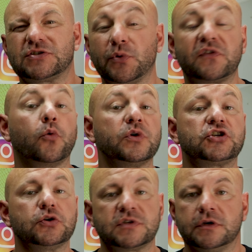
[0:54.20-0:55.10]
So we thought
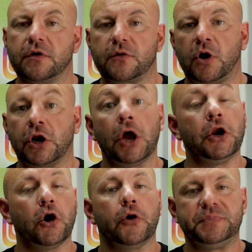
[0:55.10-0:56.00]
we'd shoot another one,
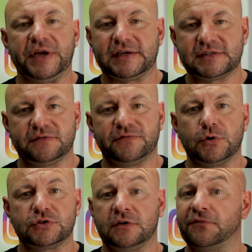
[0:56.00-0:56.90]
an updated
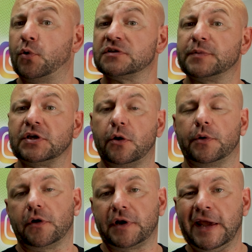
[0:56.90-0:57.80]
version of what's been
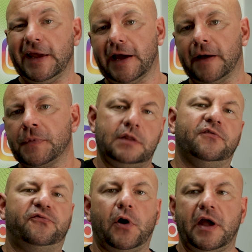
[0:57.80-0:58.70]
going on here.
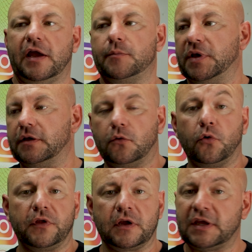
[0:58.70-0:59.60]
In the foyer bit,
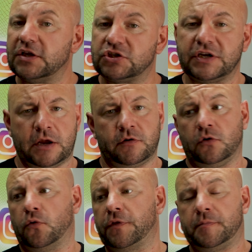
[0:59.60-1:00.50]
or the kitchen
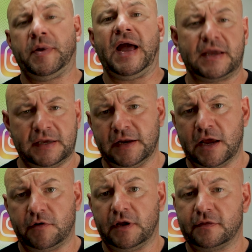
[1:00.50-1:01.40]
area, or the packing
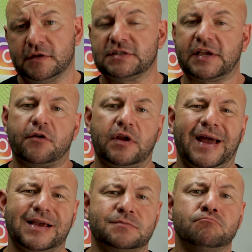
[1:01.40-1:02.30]
area, this
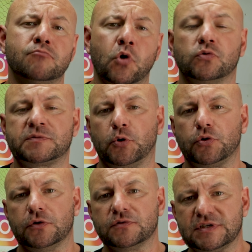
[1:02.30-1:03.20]
area has
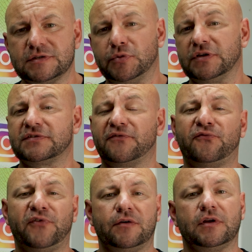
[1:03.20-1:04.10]
multiple uses, but it's
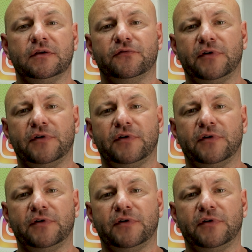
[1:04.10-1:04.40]
very,